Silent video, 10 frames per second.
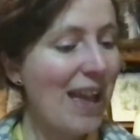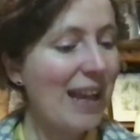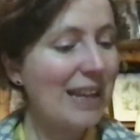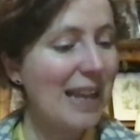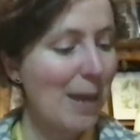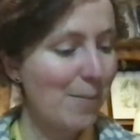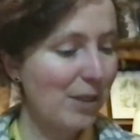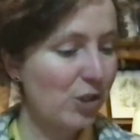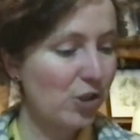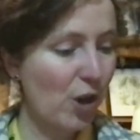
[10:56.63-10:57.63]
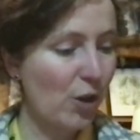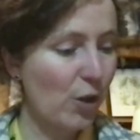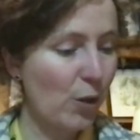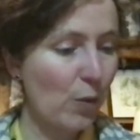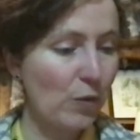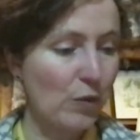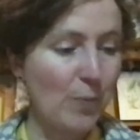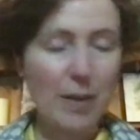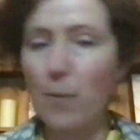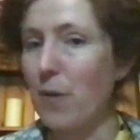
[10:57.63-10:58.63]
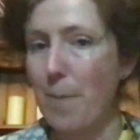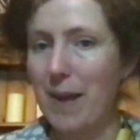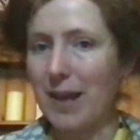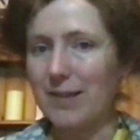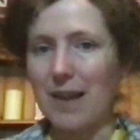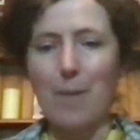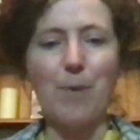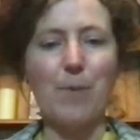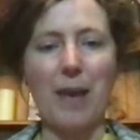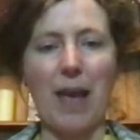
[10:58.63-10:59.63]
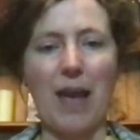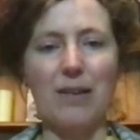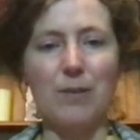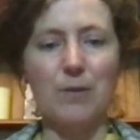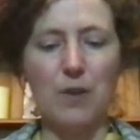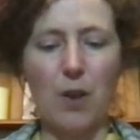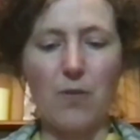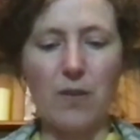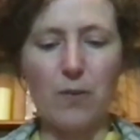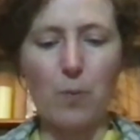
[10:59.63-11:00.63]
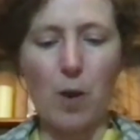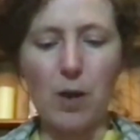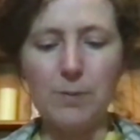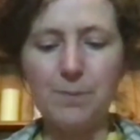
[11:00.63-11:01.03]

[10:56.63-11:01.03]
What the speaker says: Let me show you something with a bigger tapered baguette. So this one.